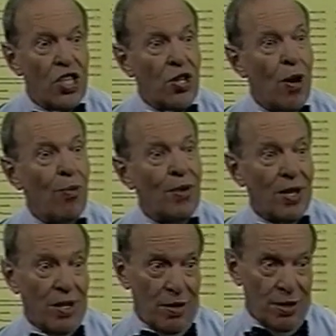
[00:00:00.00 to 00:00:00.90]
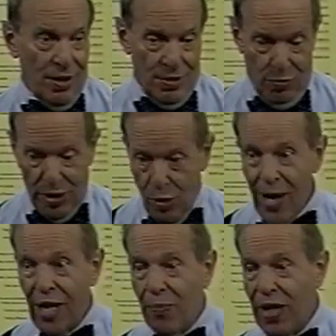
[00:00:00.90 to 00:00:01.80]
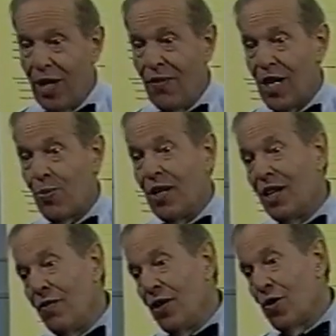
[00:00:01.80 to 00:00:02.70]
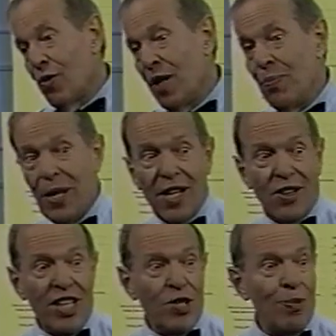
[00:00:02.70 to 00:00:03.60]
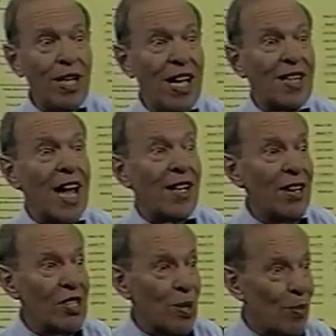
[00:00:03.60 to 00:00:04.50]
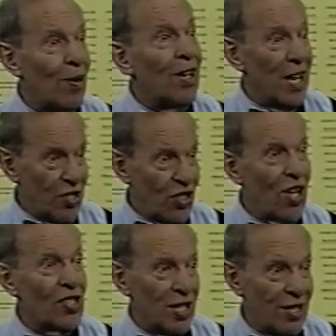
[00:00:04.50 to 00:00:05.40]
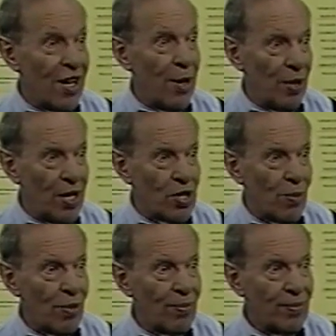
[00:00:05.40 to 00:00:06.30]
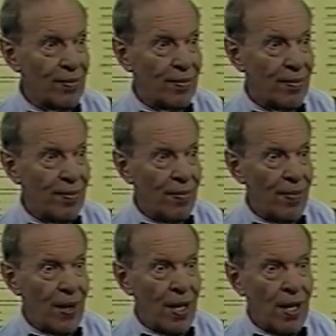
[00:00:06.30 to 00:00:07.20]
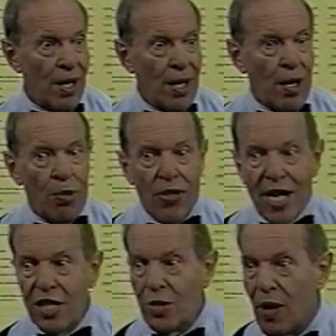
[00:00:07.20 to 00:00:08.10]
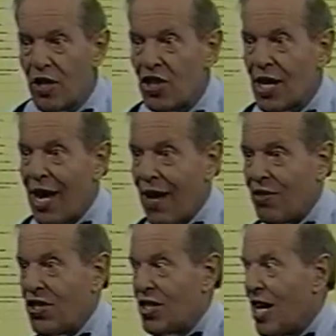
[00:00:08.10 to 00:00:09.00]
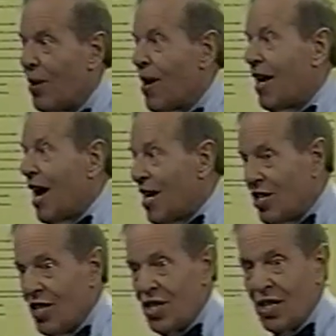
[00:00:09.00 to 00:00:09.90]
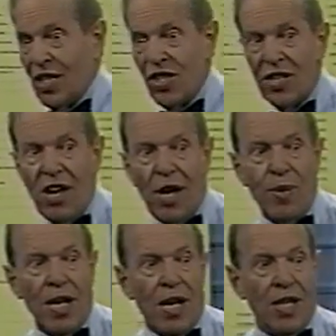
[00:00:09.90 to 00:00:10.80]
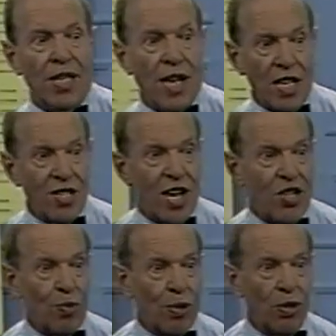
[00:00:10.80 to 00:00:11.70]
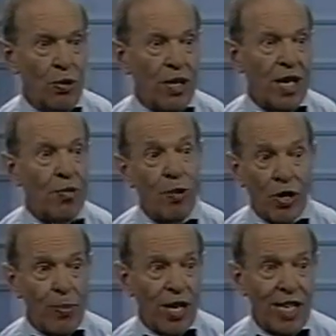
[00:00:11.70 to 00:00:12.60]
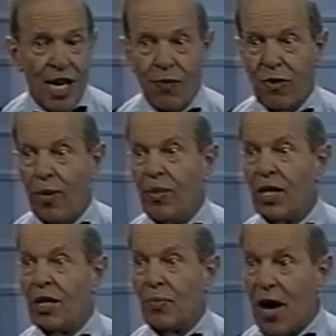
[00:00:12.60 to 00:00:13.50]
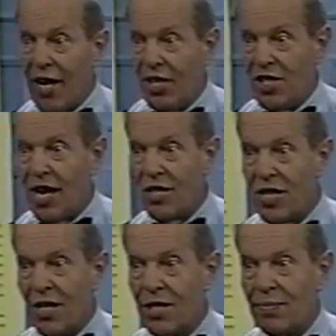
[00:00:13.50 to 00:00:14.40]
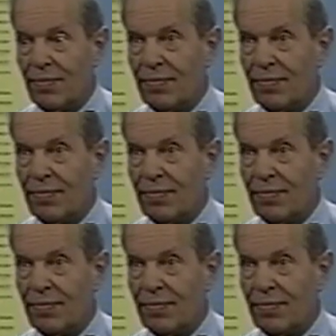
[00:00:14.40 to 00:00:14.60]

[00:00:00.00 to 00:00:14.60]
So we do make a big investment in inventory, but at least we get that customer as a just-in-time customer. Well, that's as much as I have to say about assets at this time. In the next session, we're going to look at where the money came from to buy these assets.